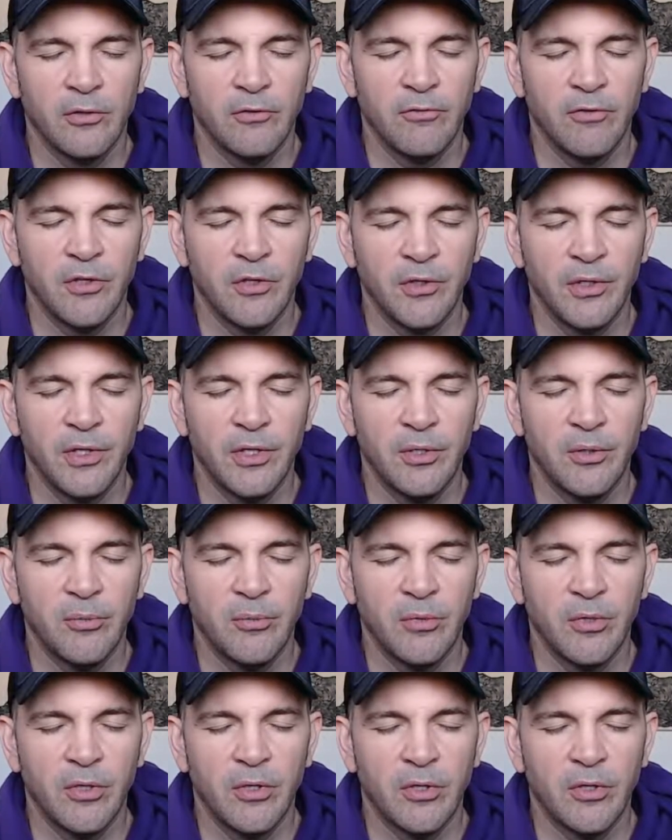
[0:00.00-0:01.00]
Feel in
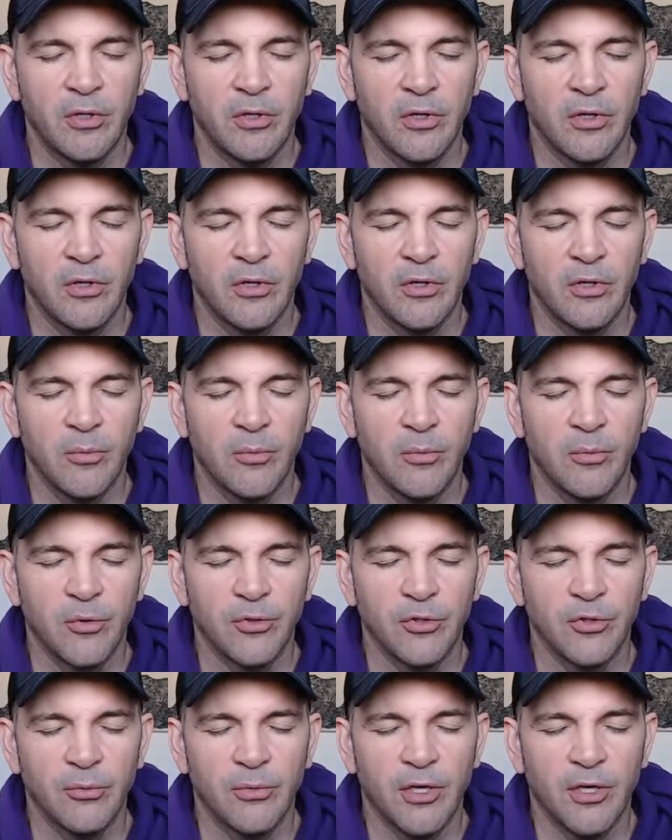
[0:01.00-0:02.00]
being the
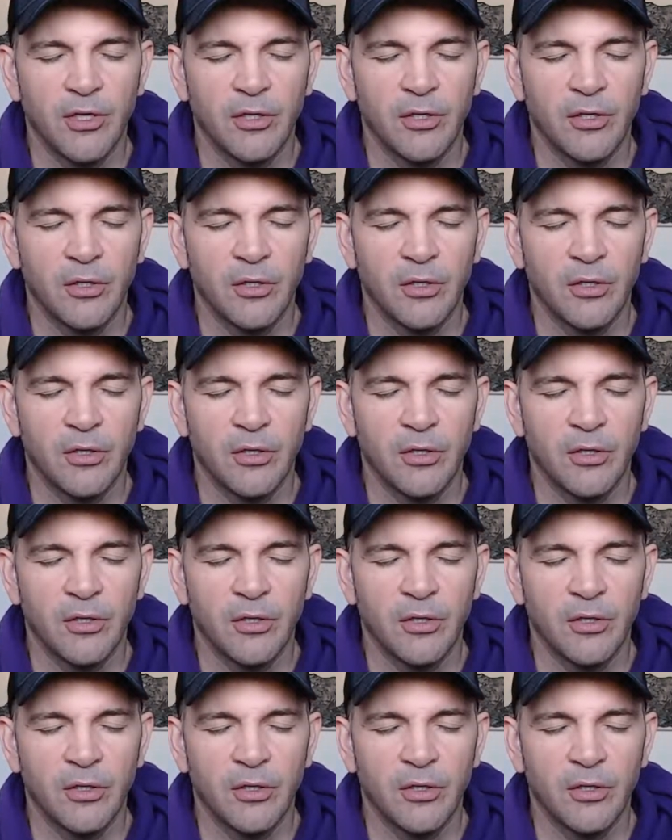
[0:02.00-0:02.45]
emotional body.